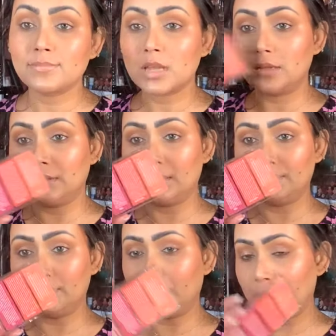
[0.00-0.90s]

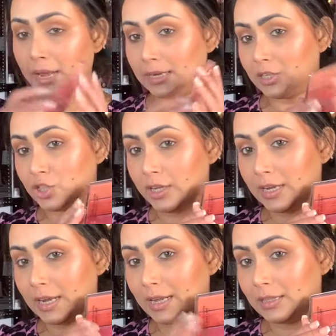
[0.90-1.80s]
Love the packaging
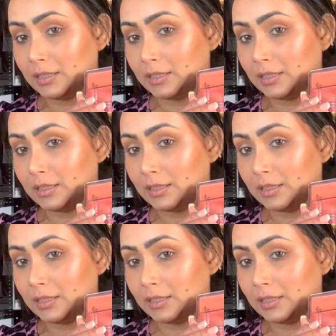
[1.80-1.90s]
and